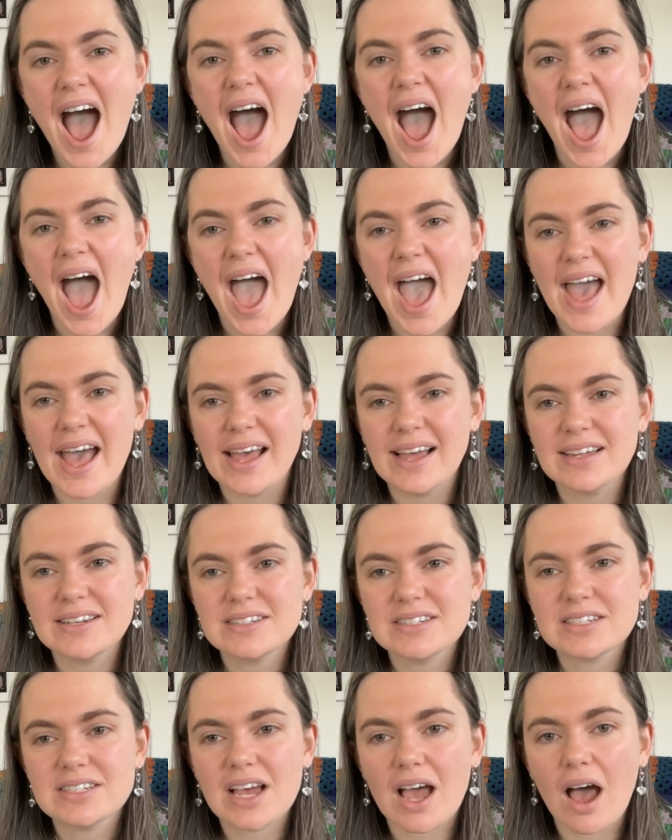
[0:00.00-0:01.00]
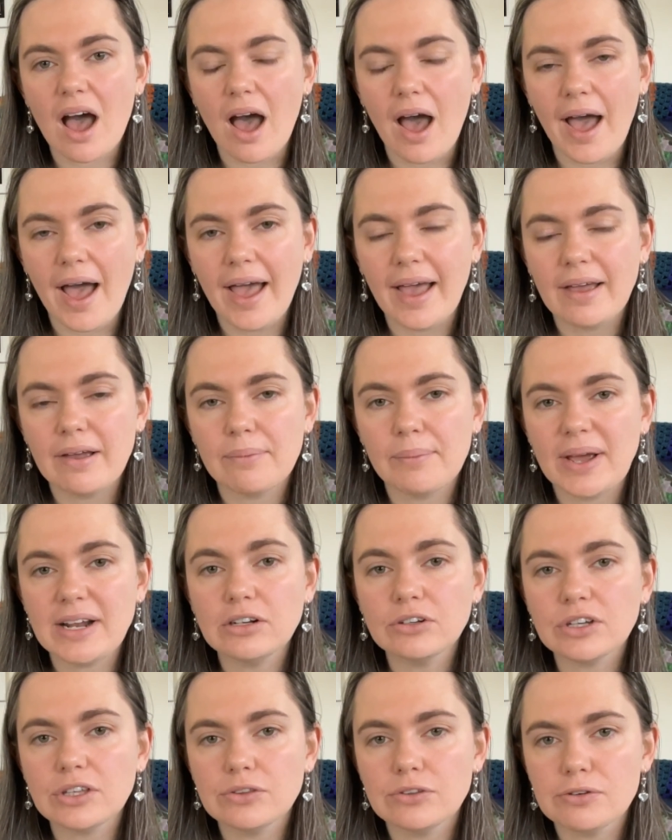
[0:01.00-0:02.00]
And I went
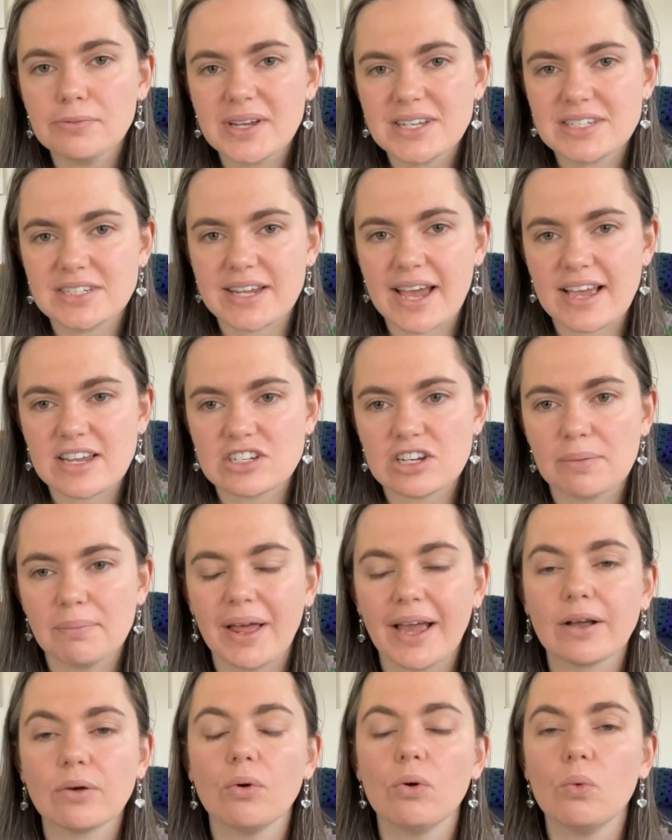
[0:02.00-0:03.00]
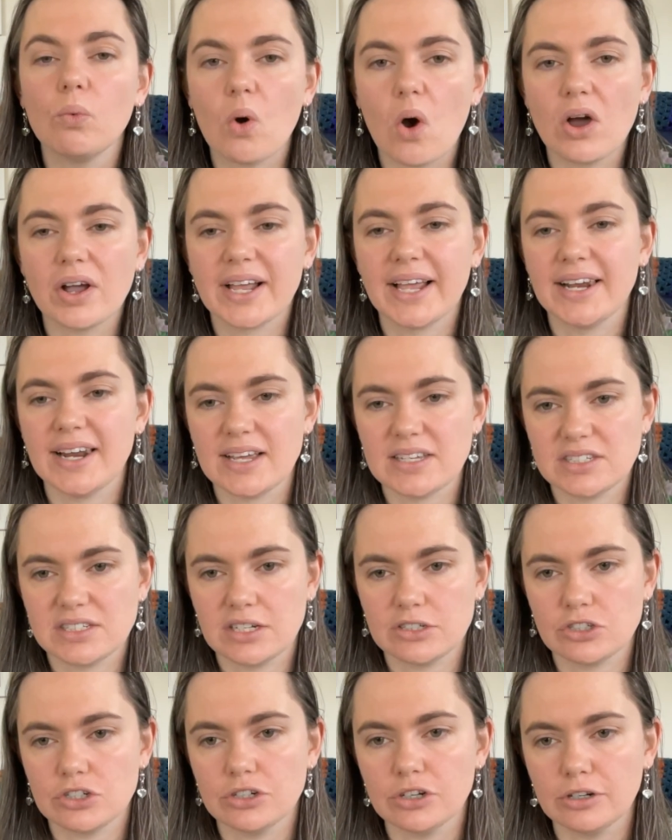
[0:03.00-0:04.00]
looking through my stash and I'm like, well, what can I
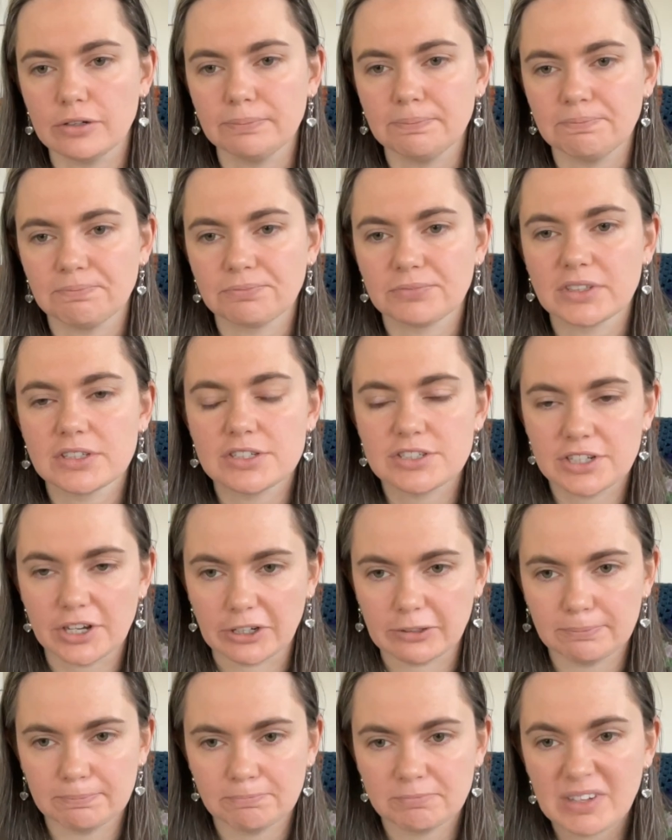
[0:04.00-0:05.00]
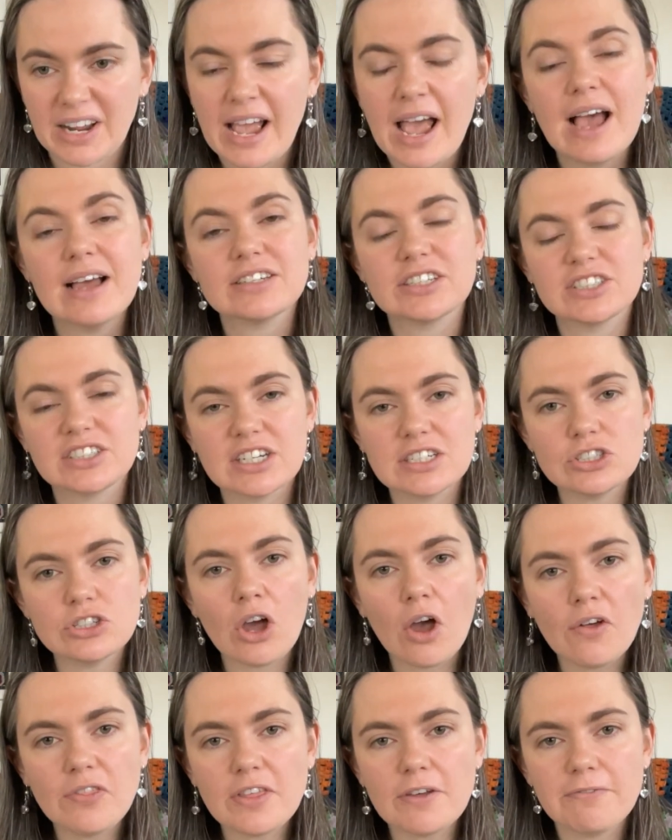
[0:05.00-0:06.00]
stitch it on? So to stitch it
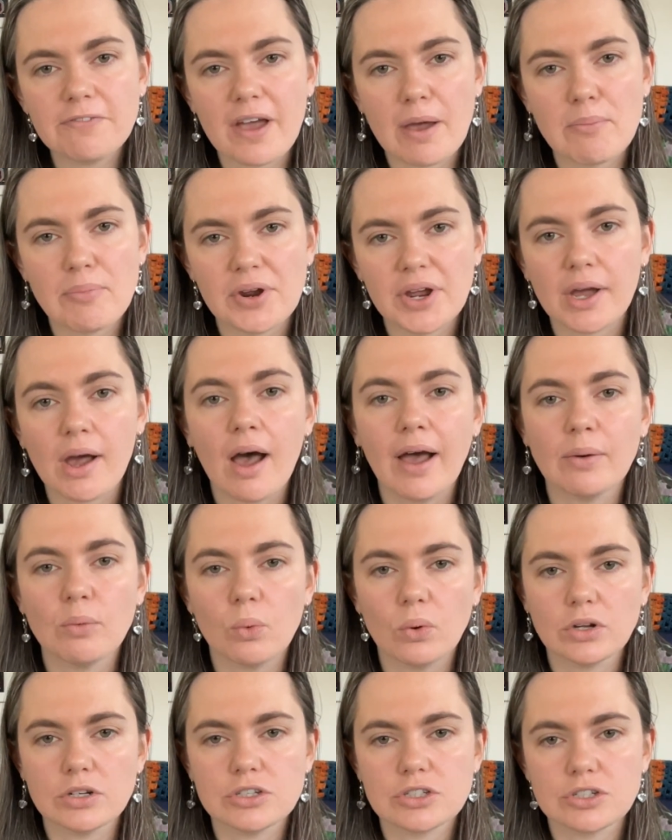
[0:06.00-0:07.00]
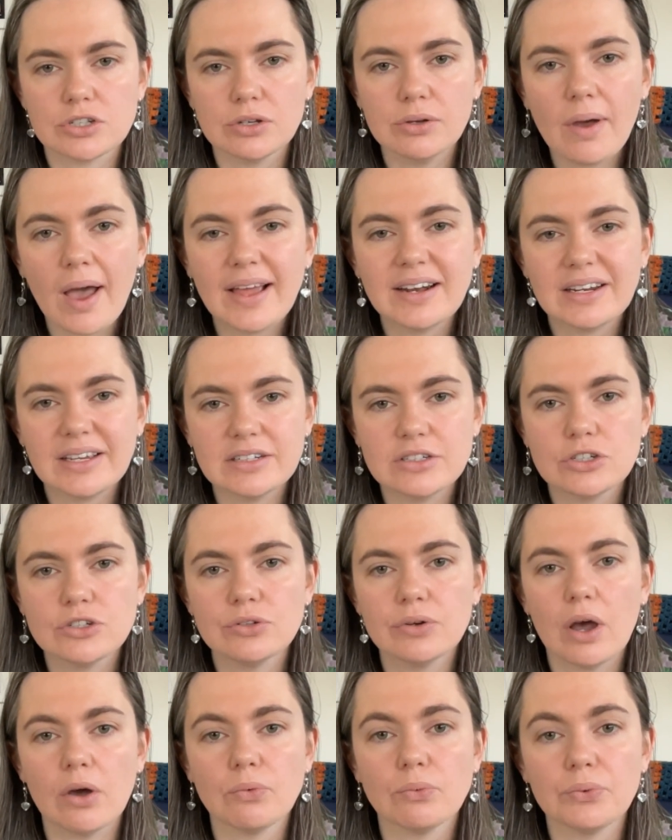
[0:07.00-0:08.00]
on the fabric I need to
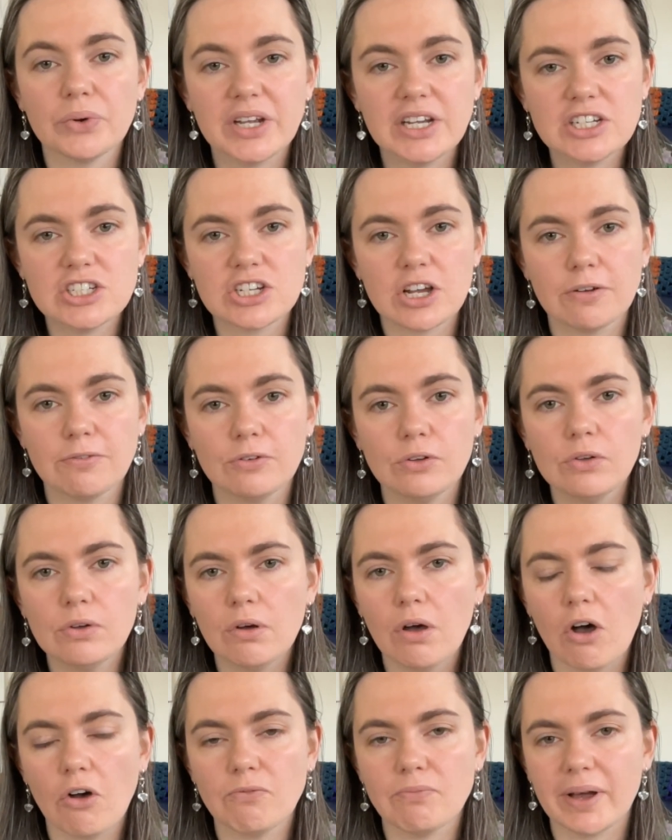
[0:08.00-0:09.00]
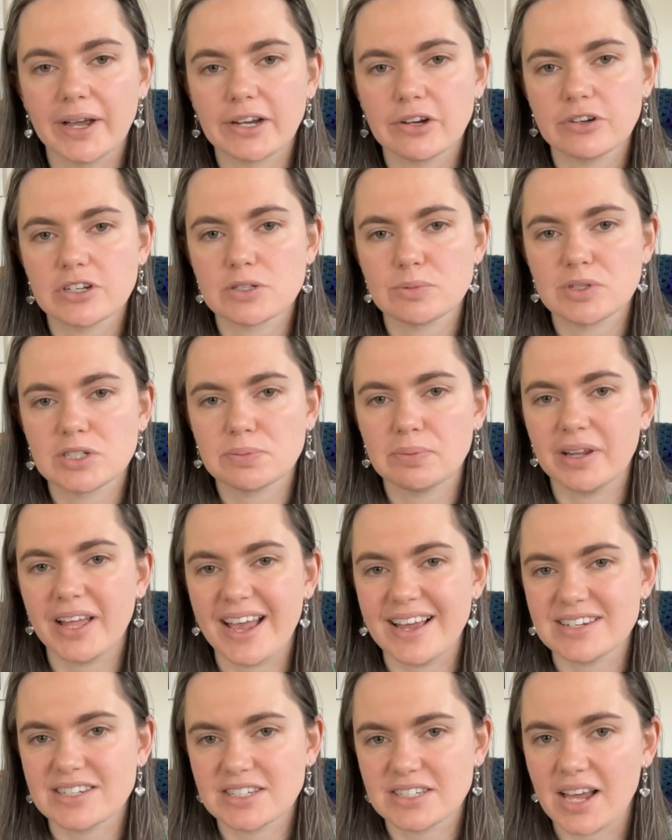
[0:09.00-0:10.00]
do a reshuffle of my Christmas
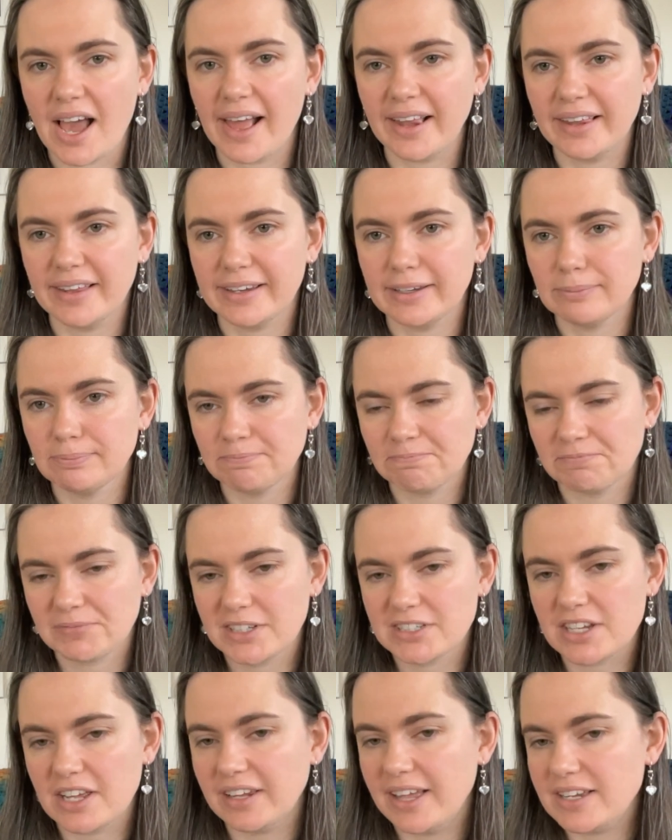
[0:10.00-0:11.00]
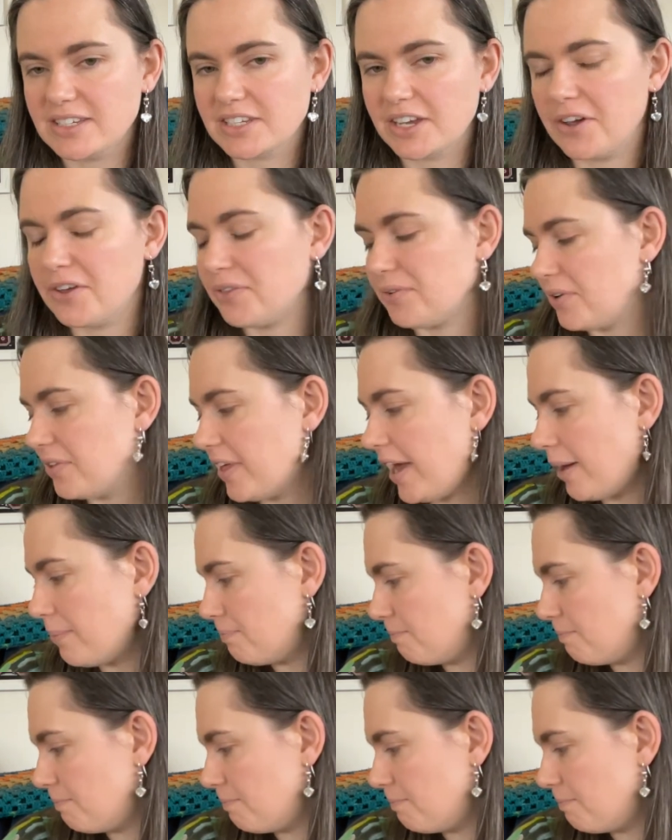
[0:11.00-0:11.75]
plans slightly. So let's go through that.